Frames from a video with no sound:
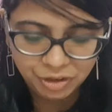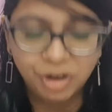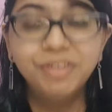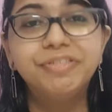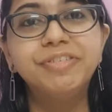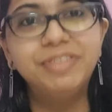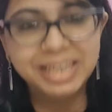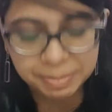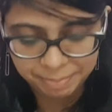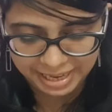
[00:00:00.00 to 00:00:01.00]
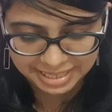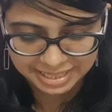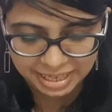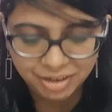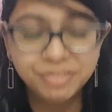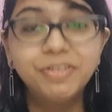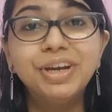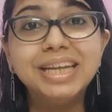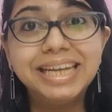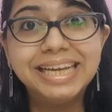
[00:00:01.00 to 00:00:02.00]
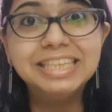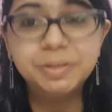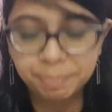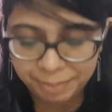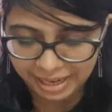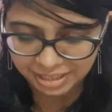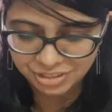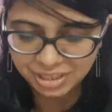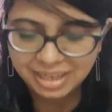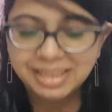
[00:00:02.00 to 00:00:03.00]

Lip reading: of 15 paise for each page